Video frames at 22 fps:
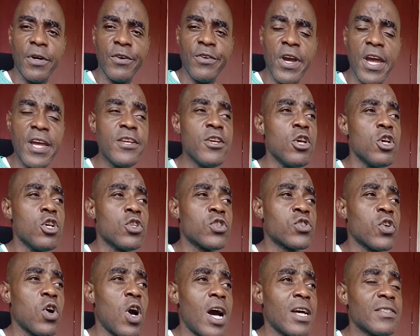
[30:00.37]
All right.
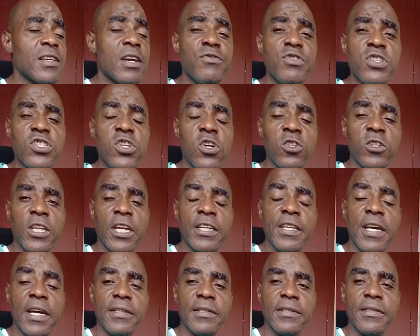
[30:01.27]
So as a result
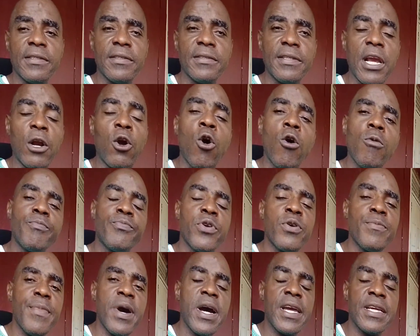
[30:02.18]
of that, they
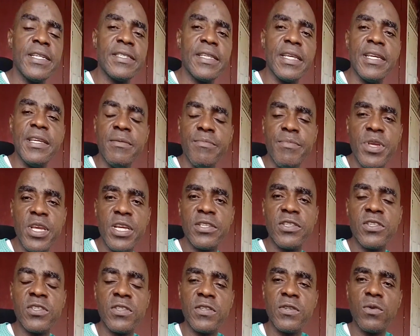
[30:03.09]
compromise
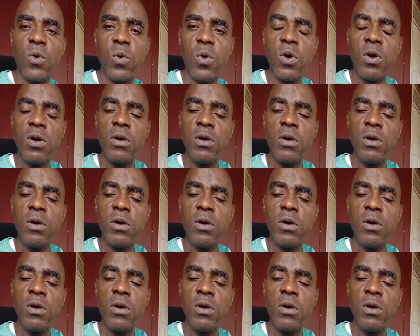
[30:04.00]
inmates'